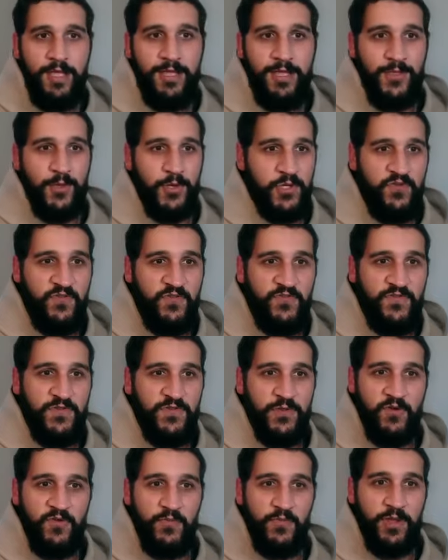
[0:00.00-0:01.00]
Those of
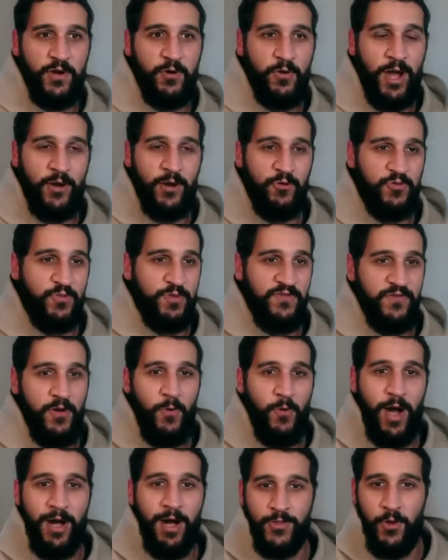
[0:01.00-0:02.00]
you who have been around with me for
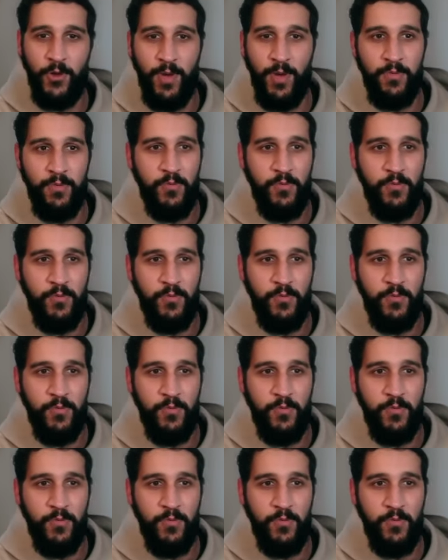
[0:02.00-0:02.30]
a while know my